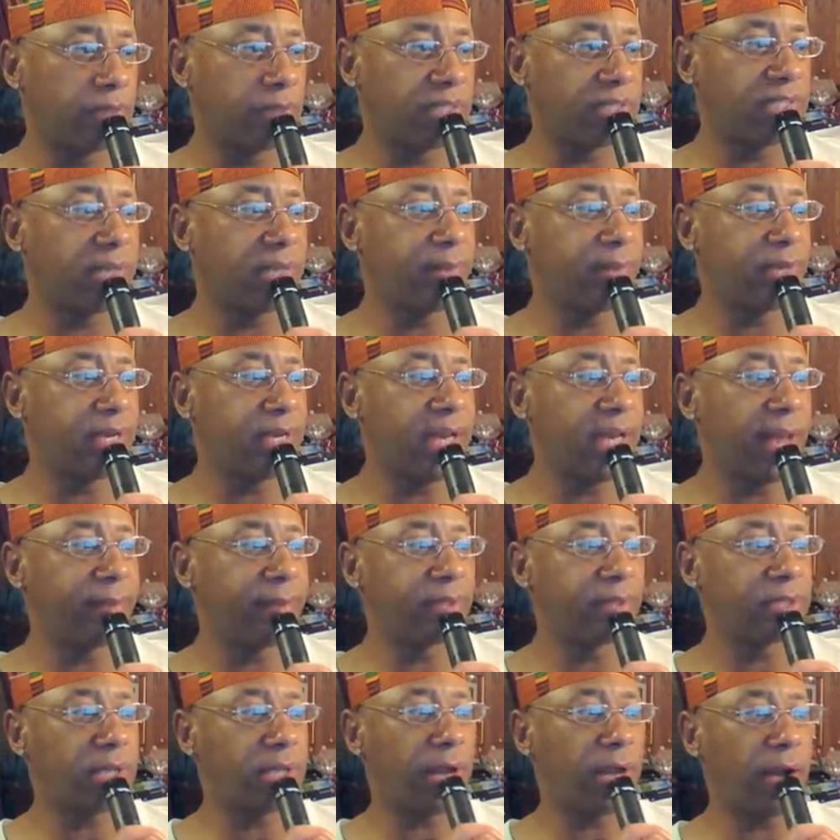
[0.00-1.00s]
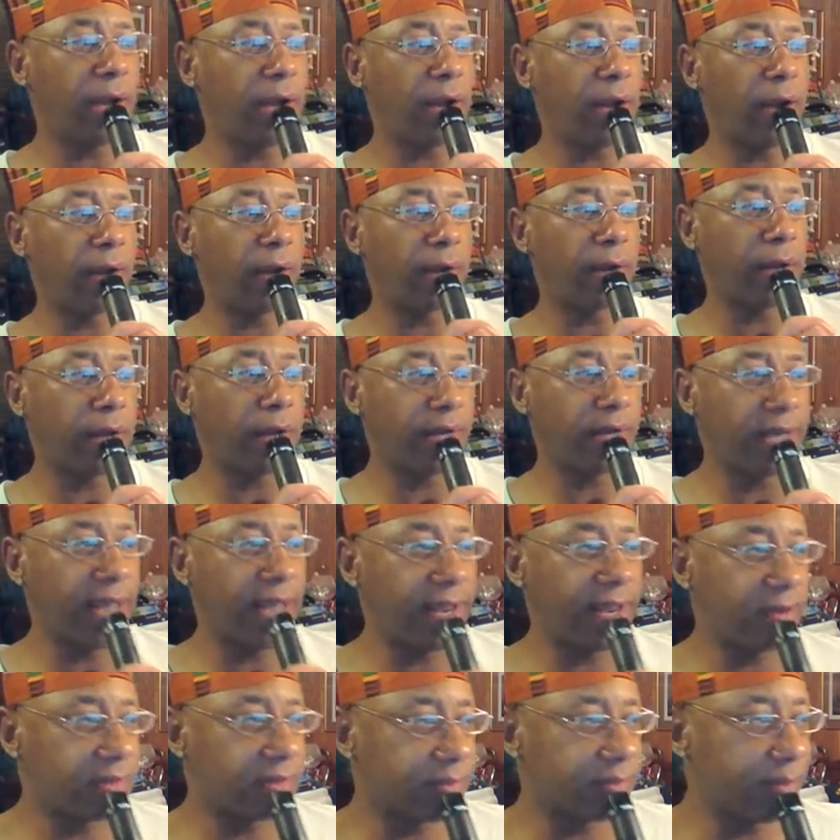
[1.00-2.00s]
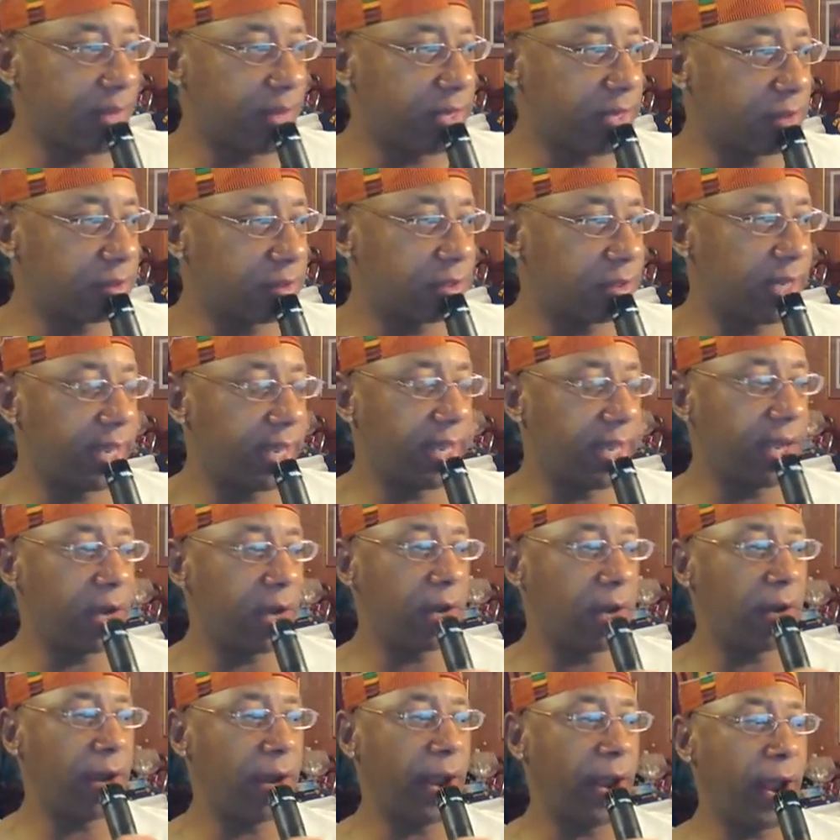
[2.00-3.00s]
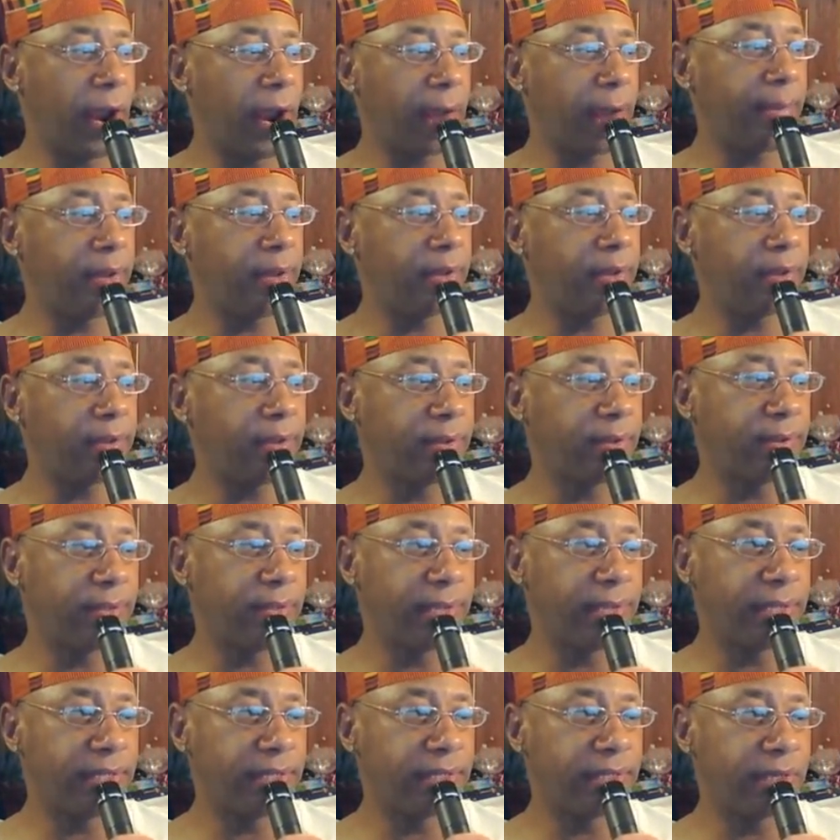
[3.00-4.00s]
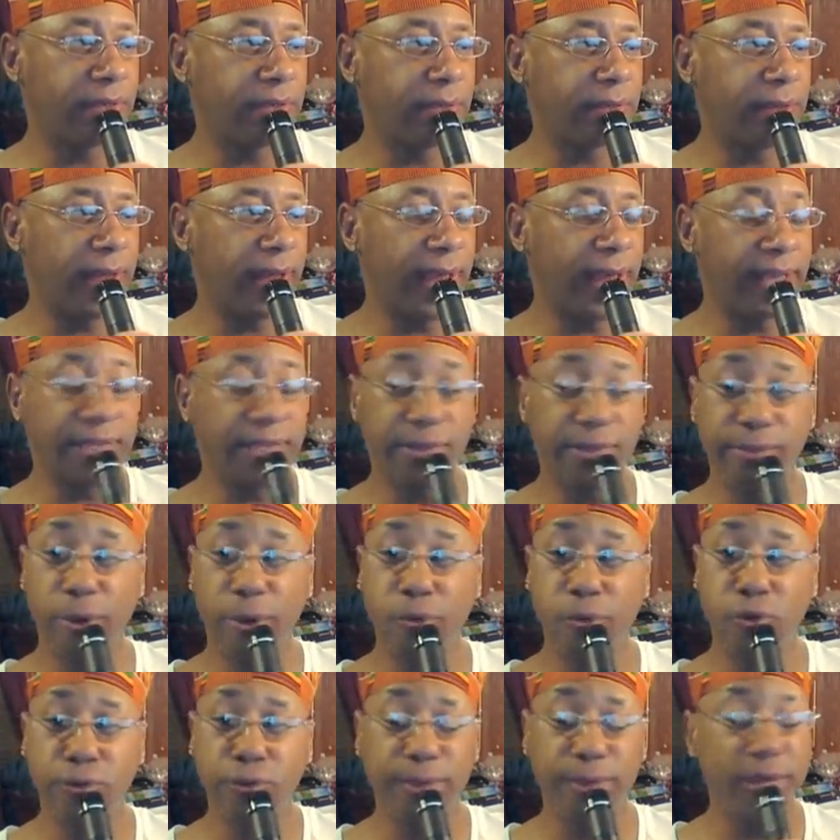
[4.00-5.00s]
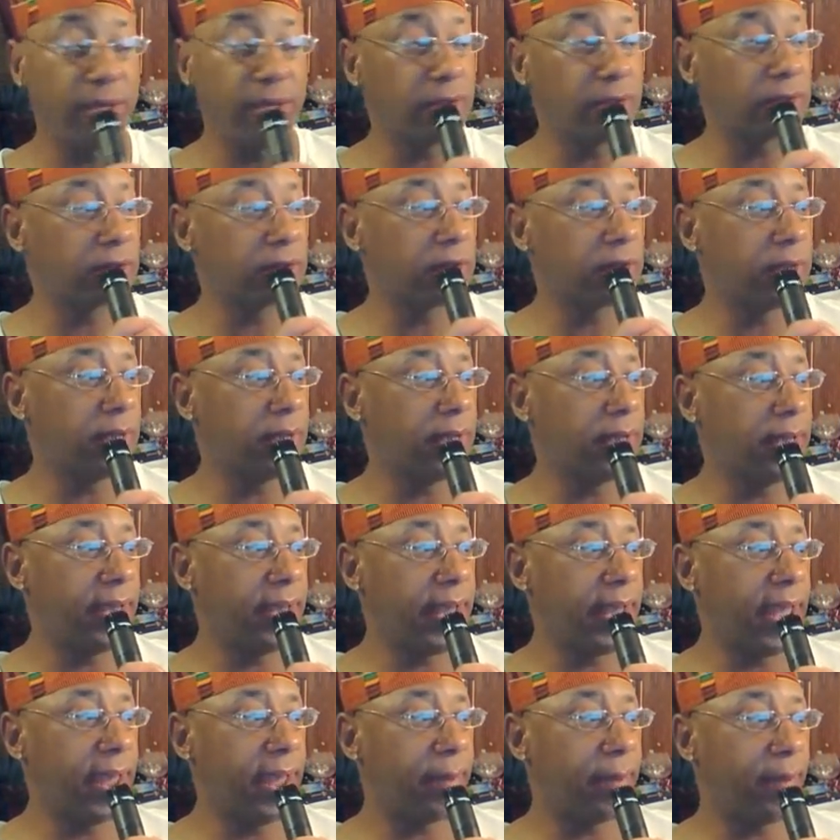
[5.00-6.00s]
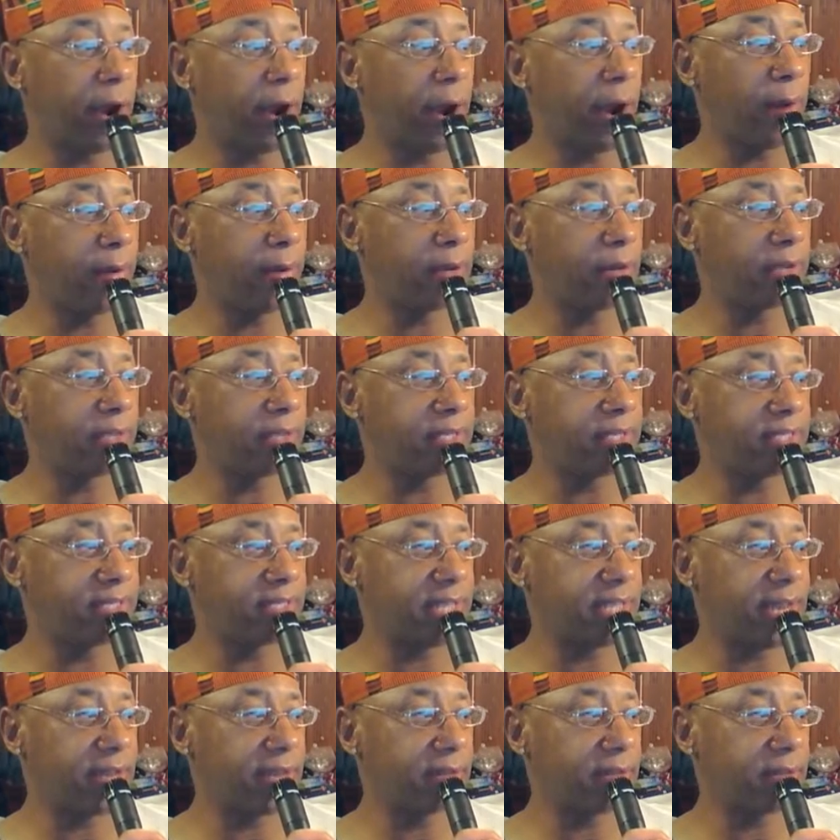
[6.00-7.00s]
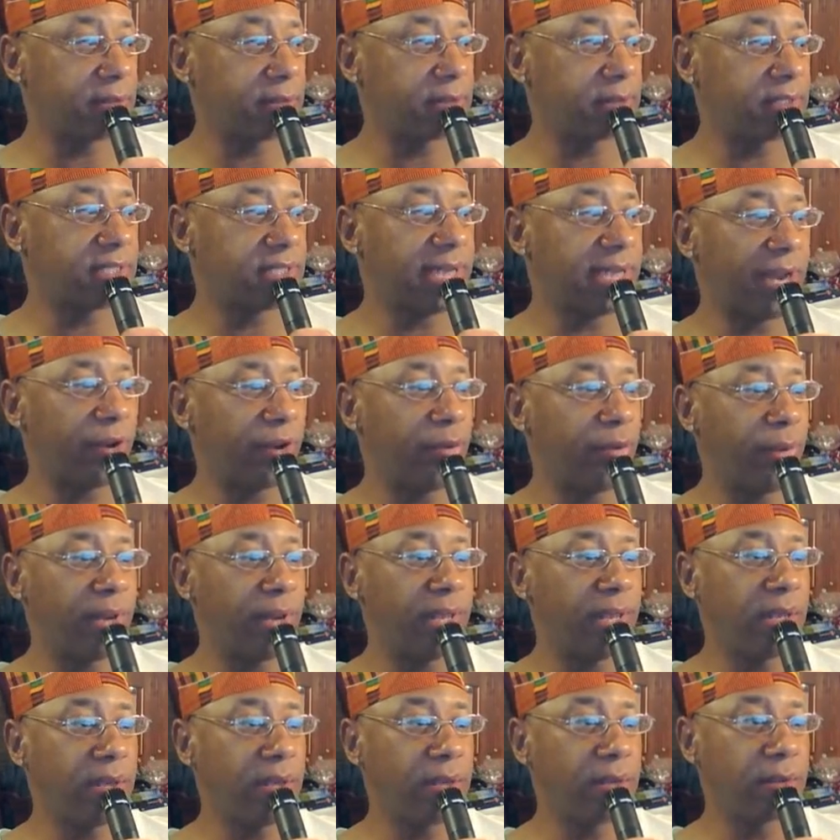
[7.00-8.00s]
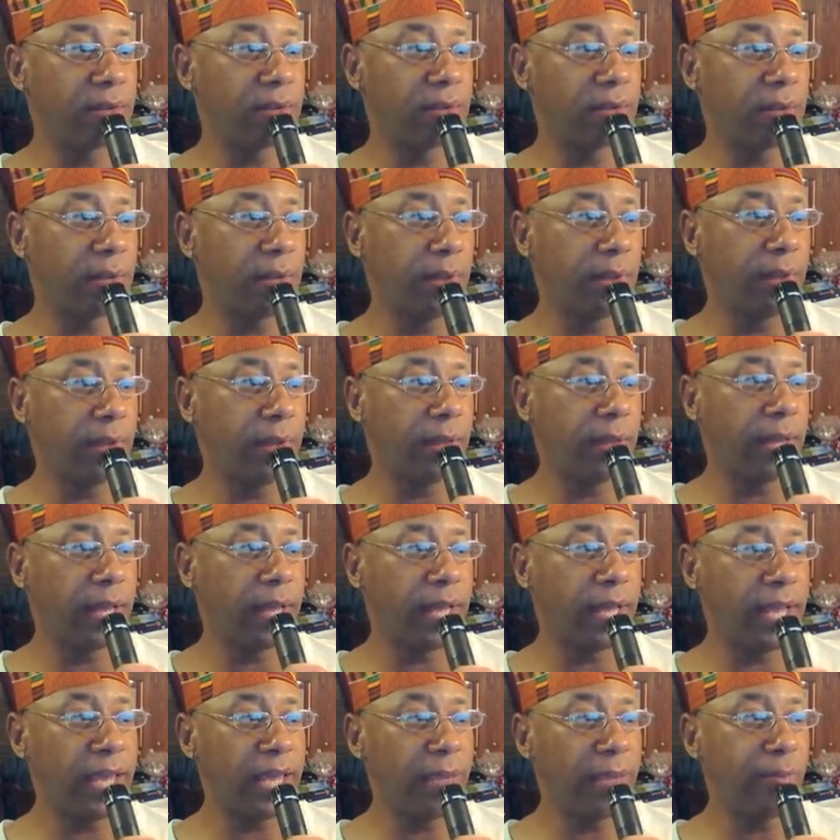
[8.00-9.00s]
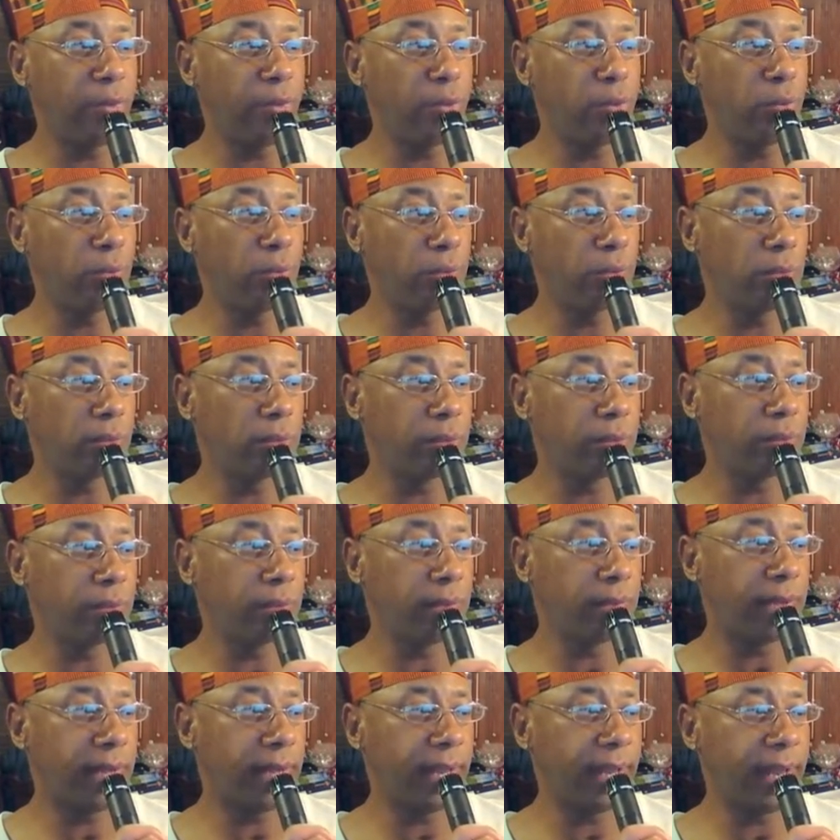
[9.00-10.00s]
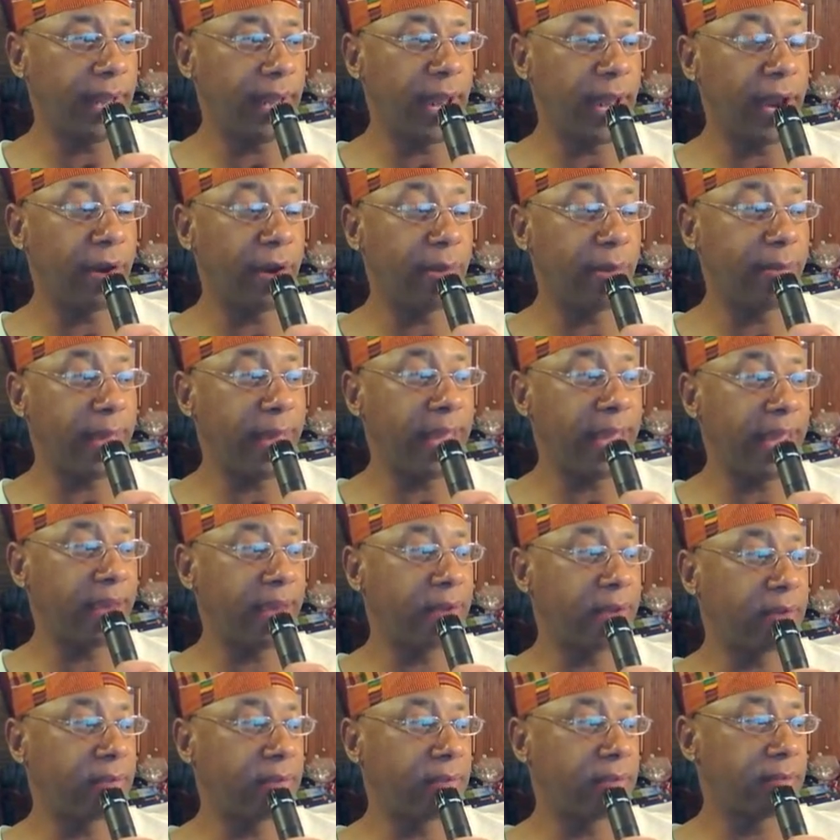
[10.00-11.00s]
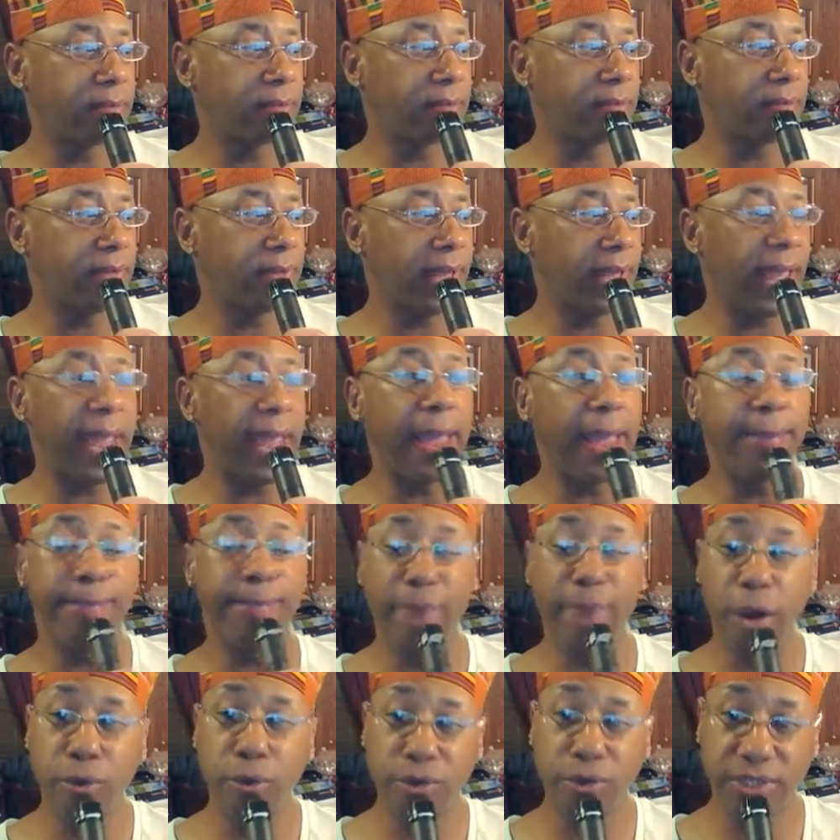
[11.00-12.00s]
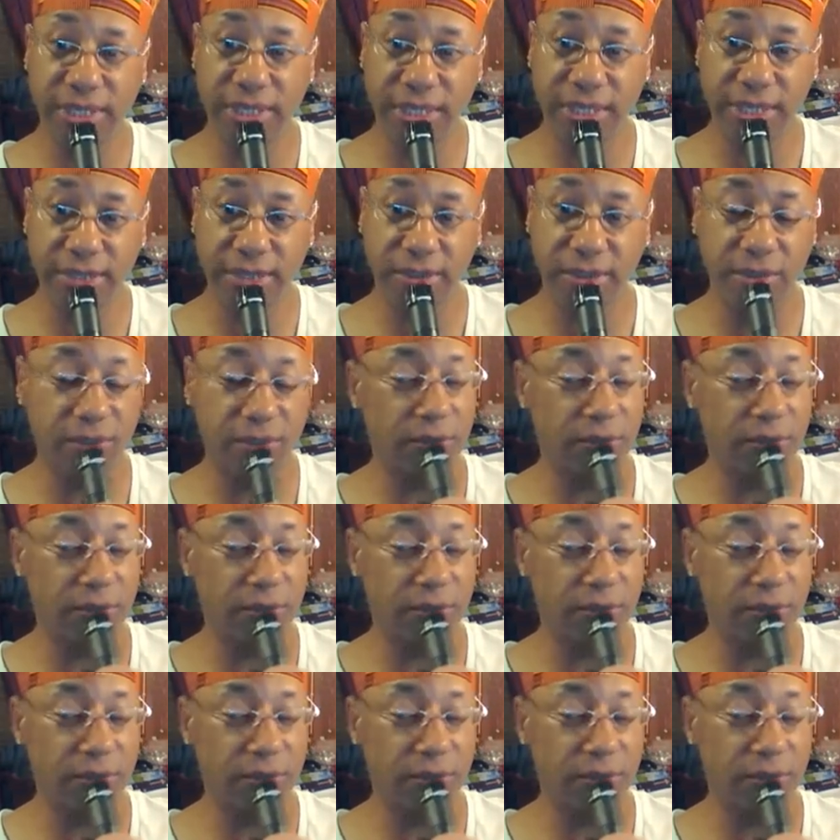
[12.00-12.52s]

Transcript: Semitic languages are native speakers, and Arabic has the most speakers. Amharic is second, Tigrinya, Hebrew, Aramaic, and Maltese.